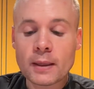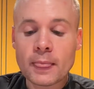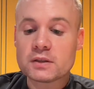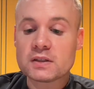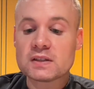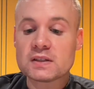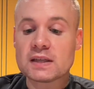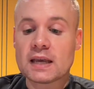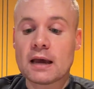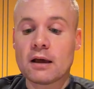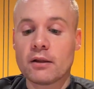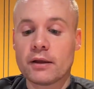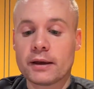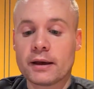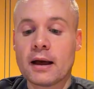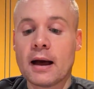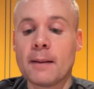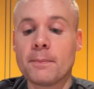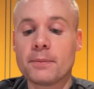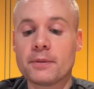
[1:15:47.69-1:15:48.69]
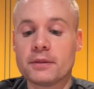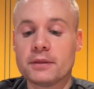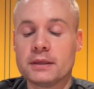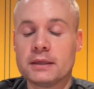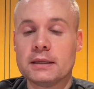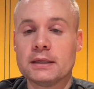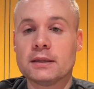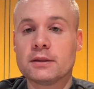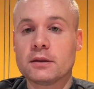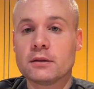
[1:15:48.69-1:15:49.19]
scaling up
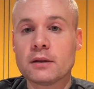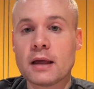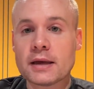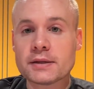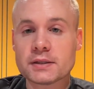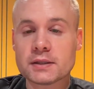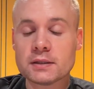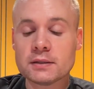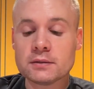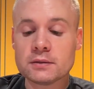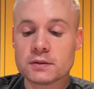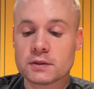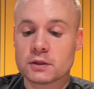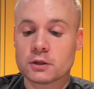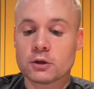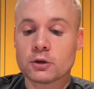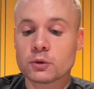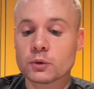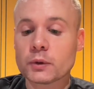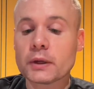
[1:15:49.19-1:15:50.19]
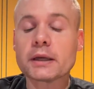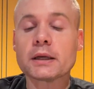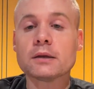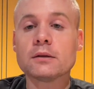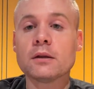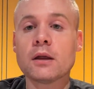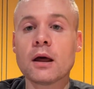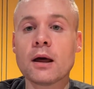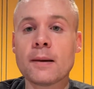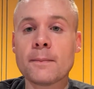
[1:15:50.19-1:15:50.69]
the lessons, the
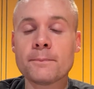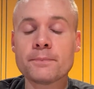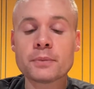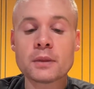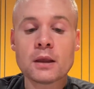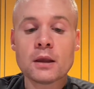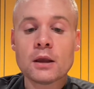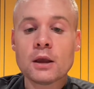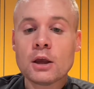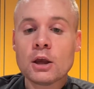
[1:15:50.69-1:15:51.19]
curriculum,